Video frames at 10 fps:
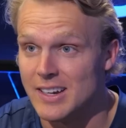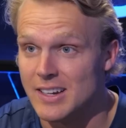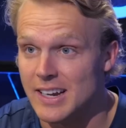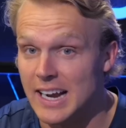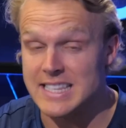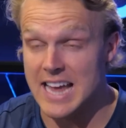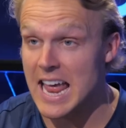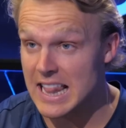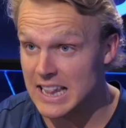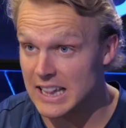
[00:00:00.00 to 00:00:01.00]
It's
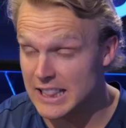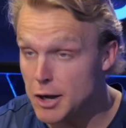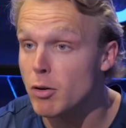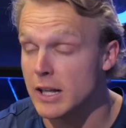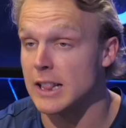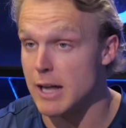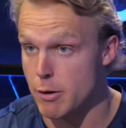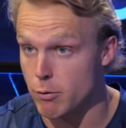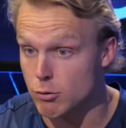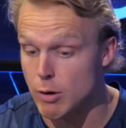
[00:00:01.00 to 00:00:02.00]
a literally
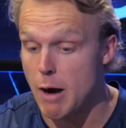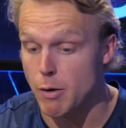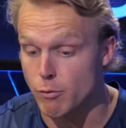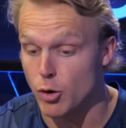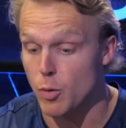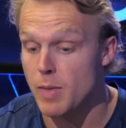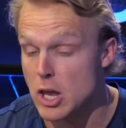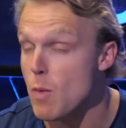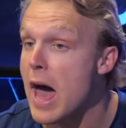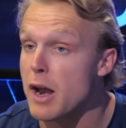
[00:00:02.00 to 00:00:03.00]
crowded room that you
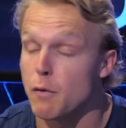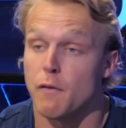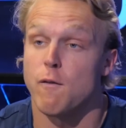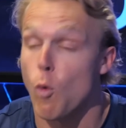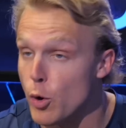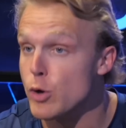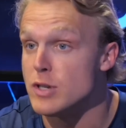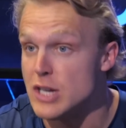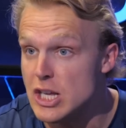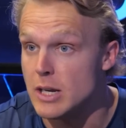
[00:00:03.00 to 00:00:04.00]
added four new
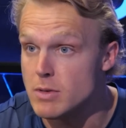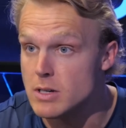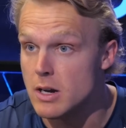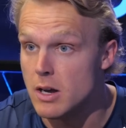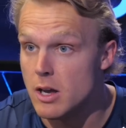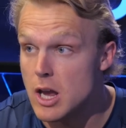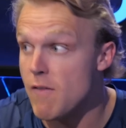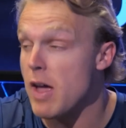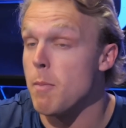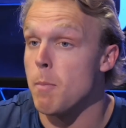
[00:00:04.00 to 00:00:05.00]
teams. You have
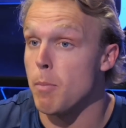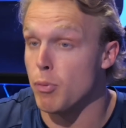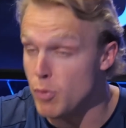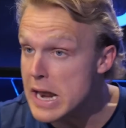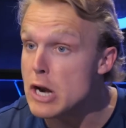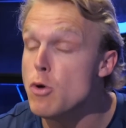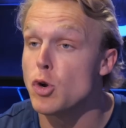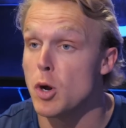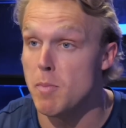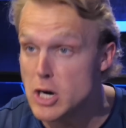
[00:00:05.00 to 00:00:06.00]
a pretty new
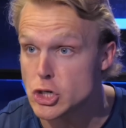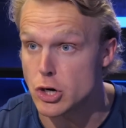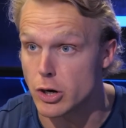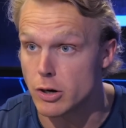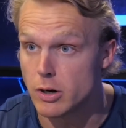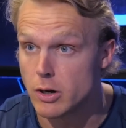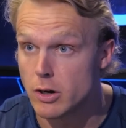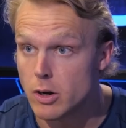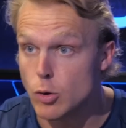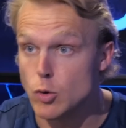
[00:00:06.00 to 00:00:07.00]
commissioner
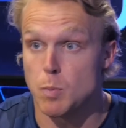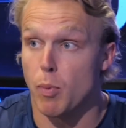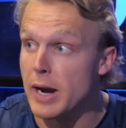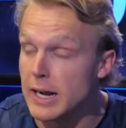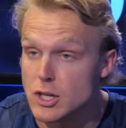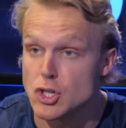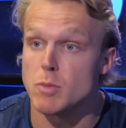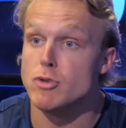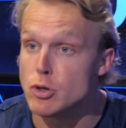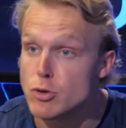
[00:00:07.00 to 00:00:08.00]
who's bringing some
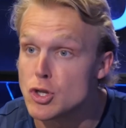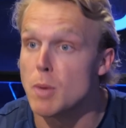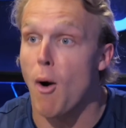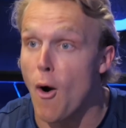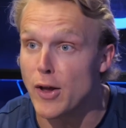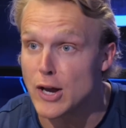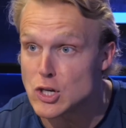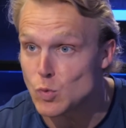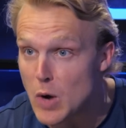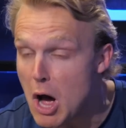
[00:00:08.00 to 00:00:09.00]
juice to the party as
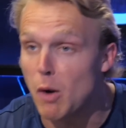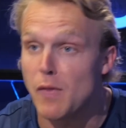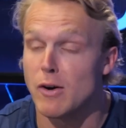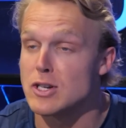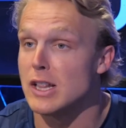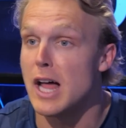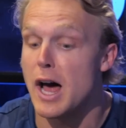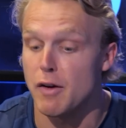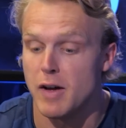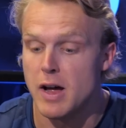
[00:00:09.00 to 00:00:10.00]
well. And there's a lot
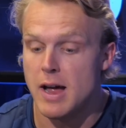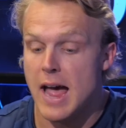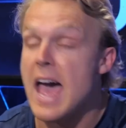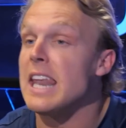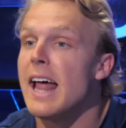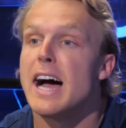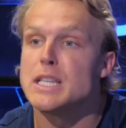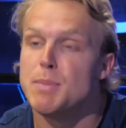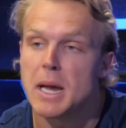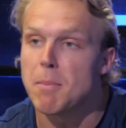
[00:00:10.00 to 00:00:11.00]
of headlines
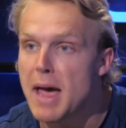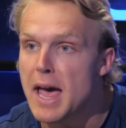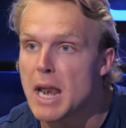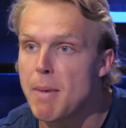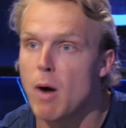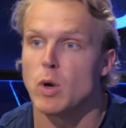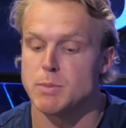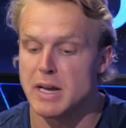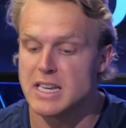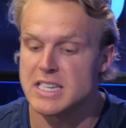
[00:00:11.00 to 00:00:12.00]
being made about what's
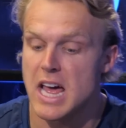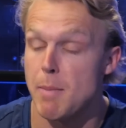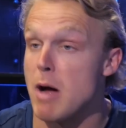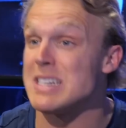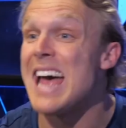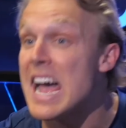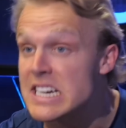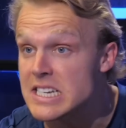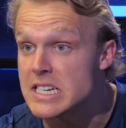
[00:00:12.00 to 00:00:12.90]
being said about Texas.